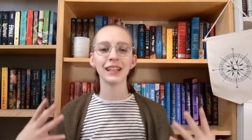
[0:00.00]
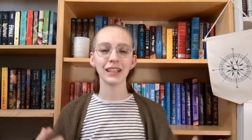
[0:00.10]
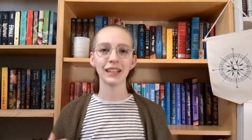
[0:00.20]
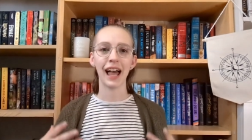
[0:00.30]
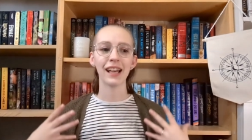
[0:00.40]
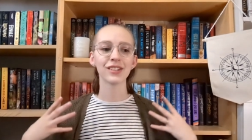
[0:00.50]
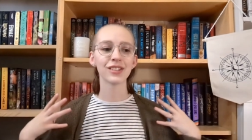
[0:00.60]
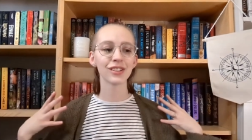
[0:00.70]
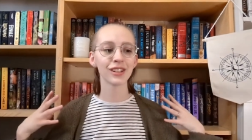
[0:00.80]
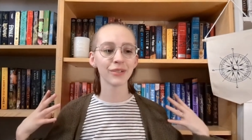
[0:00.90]

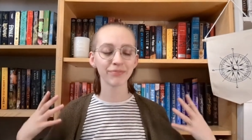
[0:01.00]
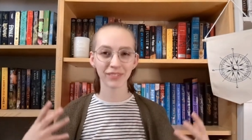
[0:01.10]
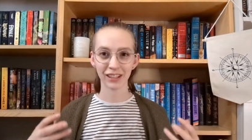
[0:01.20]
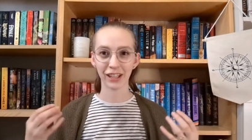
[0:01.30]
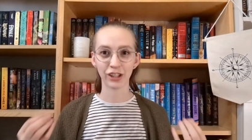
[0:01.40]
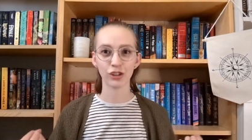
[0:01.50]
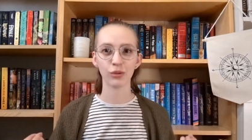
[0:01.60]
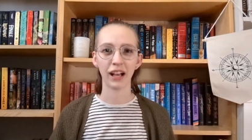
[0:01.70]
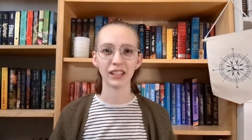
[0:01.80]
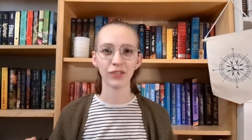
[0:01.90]
less like
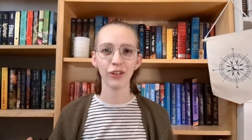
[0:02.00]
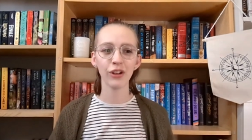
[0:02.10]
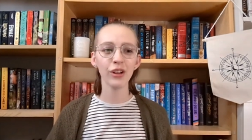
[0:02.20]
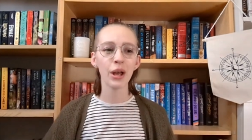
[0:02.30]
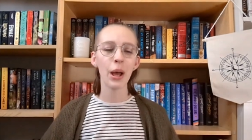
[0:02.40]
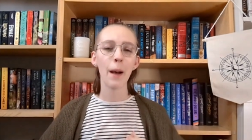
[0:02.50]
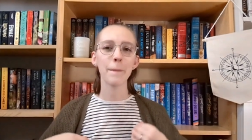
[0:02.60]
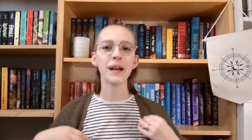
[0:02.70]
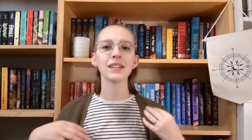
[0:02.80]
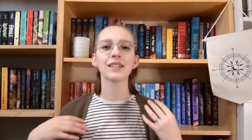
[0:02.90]
stressful,
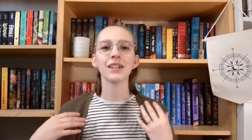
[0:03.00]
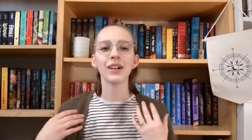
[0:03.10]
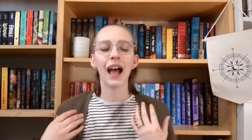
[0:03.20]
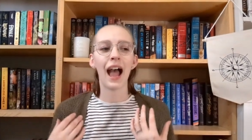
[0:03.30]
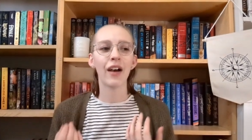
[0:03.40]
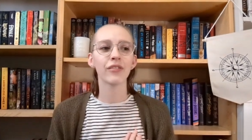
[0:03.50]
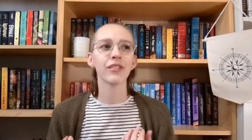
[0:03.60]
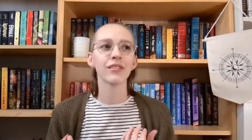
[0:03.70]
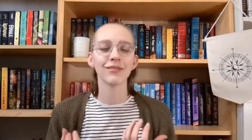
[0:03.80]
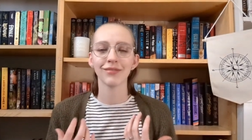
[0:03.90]
but still have
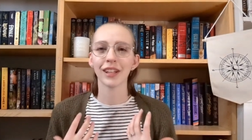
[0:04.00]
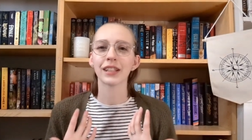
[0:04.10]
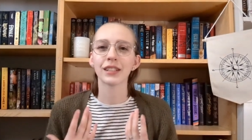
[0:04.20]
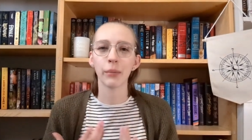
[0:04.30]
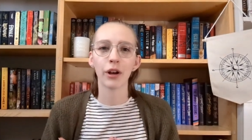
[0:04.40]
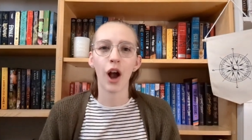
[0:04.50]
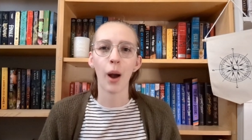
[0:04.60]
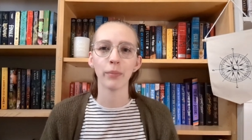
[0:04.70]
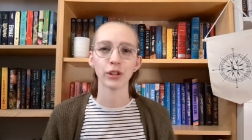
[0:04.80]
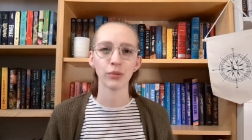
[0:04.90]
like some
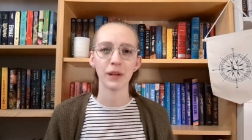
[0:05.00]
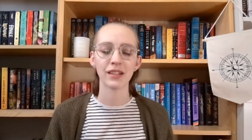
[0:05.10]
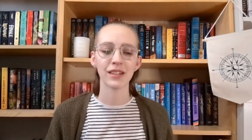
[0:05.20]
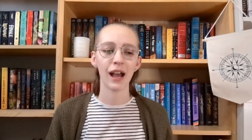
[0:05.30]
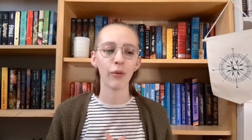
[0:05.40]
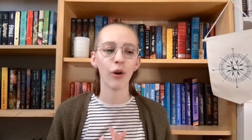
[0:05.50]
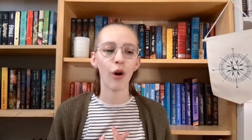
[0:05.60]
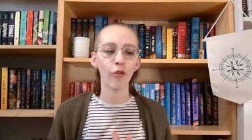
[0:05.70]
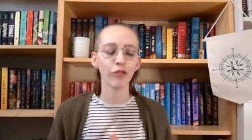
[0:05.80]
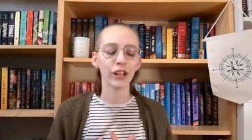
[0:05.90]
accomplishments that will
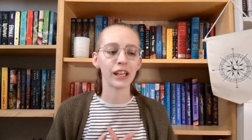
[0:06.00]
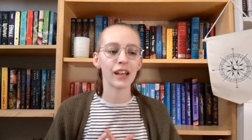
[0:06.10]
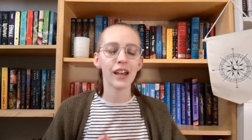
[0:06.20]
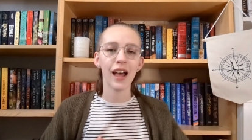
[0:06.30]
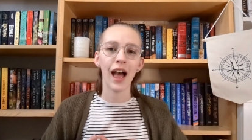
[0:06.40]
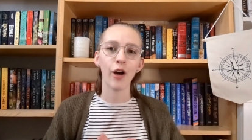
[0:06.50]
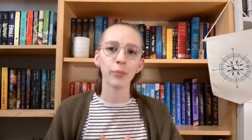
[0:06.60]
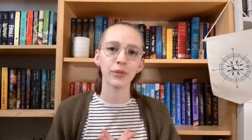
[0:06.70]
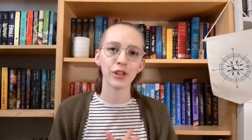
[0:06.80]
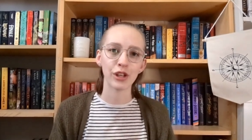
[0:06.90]
hopefully
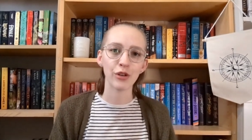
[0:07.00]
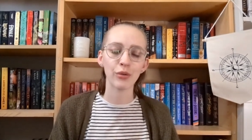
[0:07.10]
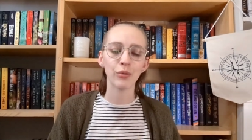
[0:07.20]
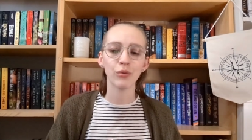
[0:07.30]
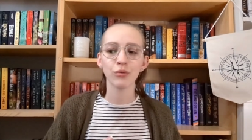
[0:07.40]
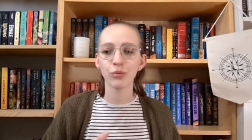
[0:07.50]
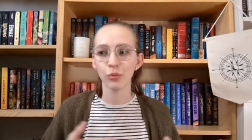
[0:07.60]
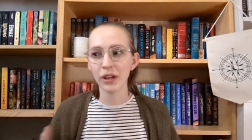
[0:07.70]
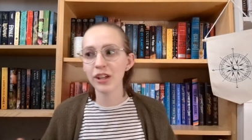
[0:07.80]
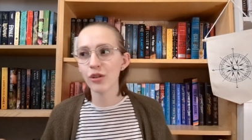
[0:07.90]
help you
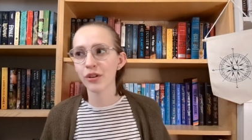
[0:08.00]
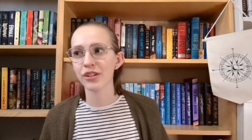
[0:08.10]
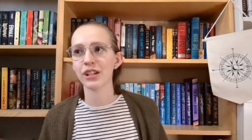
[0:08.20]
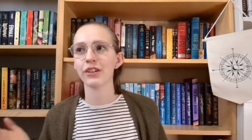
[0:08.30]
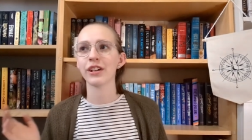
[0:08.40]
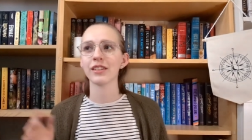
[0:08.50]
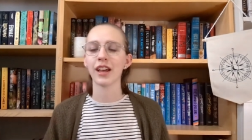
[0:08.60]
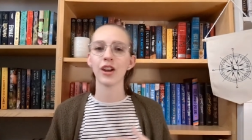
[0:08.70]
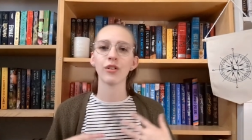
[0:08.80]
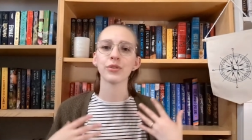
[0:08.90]
read your series
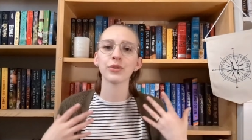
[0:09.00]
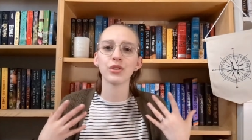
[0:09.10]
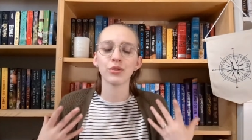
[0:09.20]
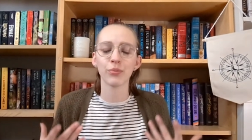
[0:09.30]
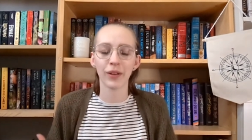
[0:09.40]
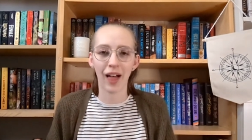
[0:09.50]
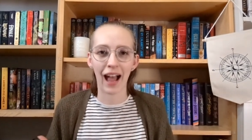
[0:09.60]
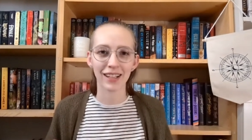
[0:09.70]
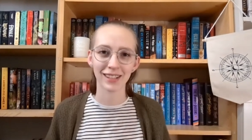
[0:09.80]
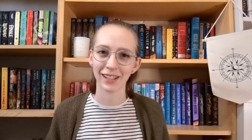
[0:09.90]
and also just
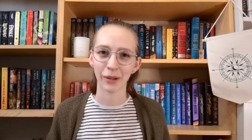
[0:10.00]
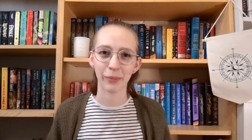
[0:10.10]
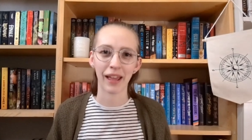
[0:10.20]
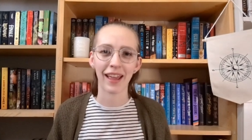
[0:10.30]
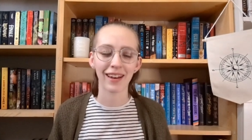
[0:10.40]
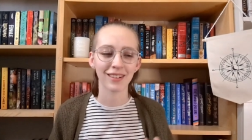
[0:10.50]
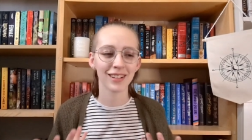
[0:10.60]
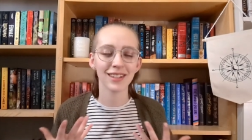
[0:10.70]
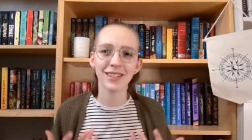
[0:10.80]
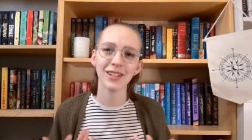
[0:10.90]
relax a little bit and
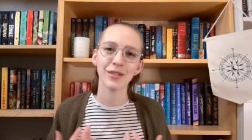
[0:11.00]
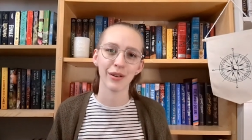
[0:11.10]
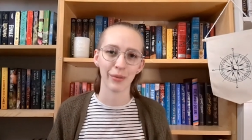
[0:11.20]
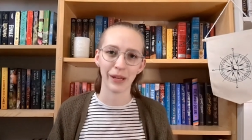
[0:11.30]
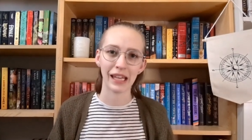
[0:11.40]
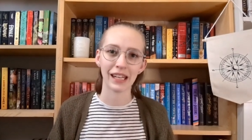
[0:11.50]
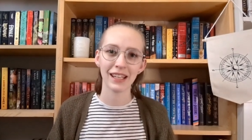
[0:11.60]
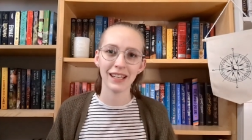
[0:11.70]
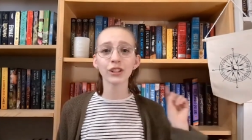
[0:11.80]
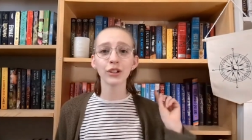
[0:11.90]
continue to read.
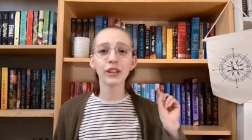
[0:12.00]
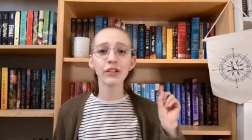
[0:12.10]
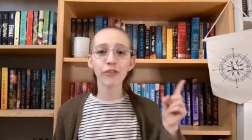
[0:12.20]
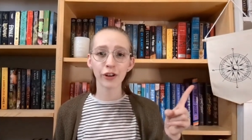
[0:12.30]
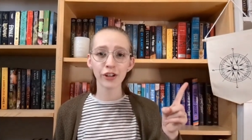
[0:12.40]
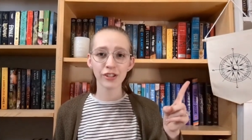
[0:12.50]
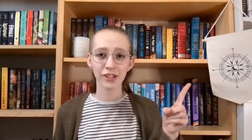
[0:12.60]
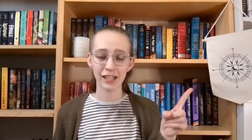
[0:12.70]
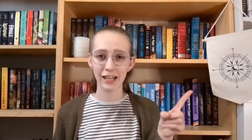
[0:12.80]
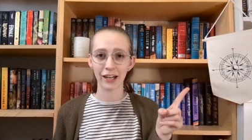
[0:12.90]
So the
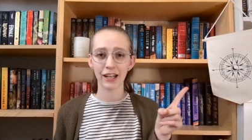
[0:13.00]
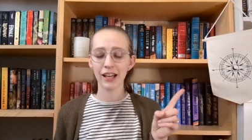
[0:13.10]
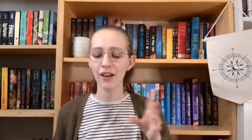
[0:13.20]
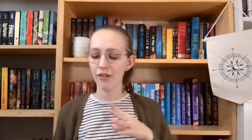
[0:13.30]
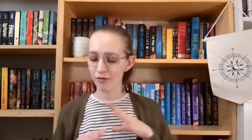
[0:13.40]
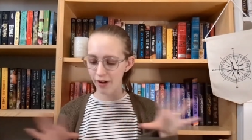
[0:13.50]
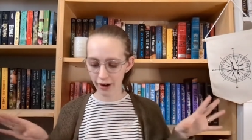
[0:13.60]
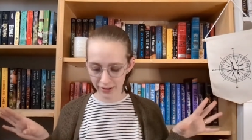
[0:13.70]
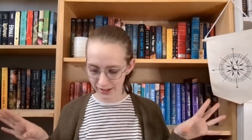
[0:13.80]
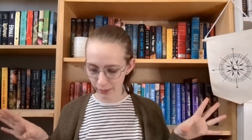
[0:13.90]
first tier,
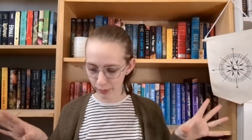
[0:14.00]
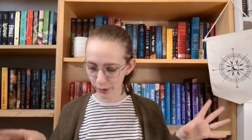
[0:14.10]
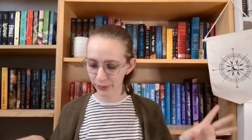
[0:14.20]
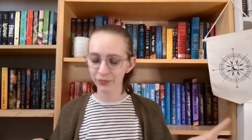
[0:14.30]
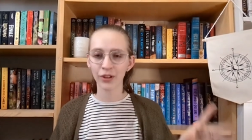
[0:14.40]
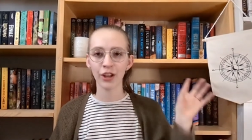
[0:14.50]
very simple,